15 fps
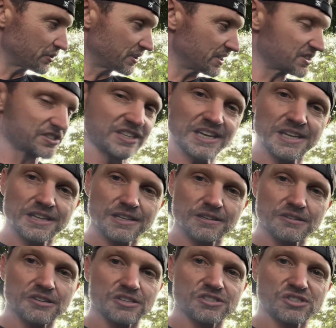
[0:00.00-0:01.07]
this thing.
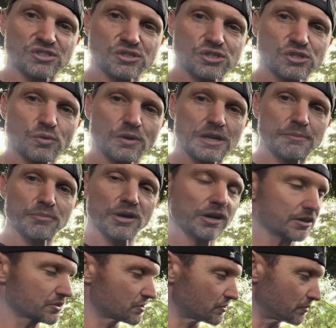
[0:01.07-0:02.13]
It was 20
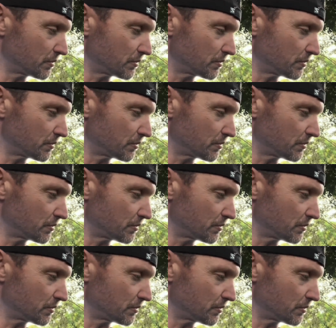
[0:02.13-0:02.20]
bucks from